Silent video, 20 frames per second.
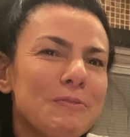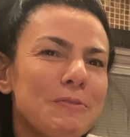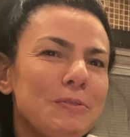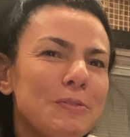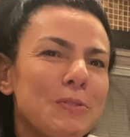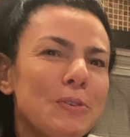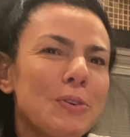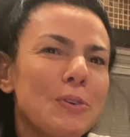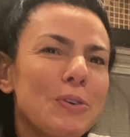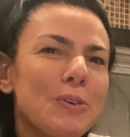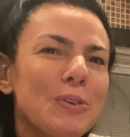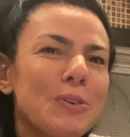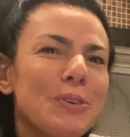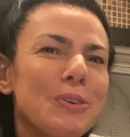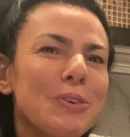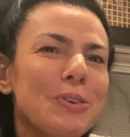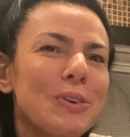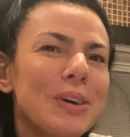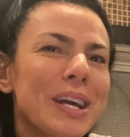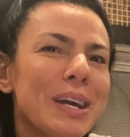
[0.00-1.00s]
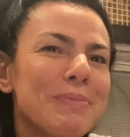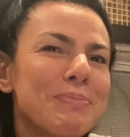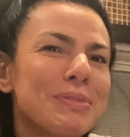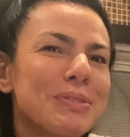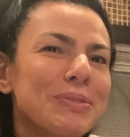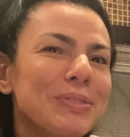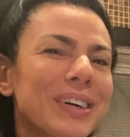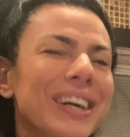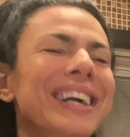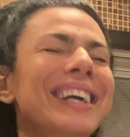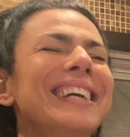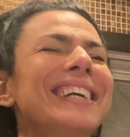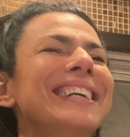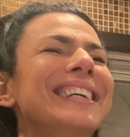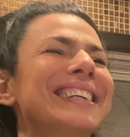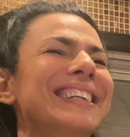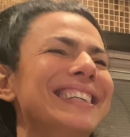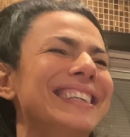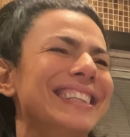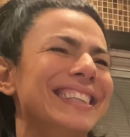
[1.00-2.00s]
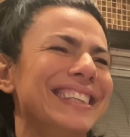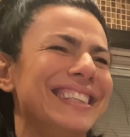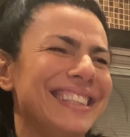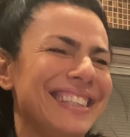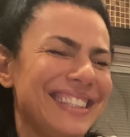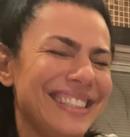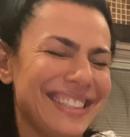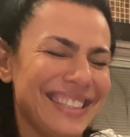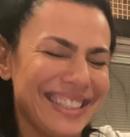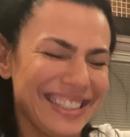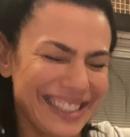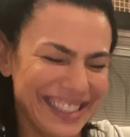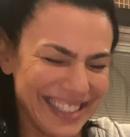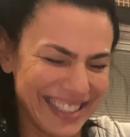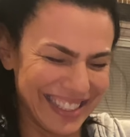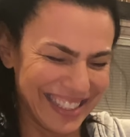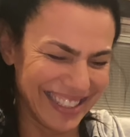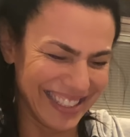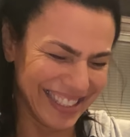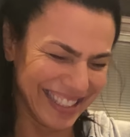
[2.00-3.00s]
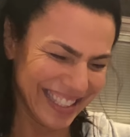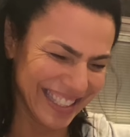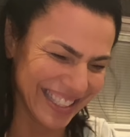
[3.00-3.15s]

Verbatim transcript: Uh, no, it's a straight purge. No trick here.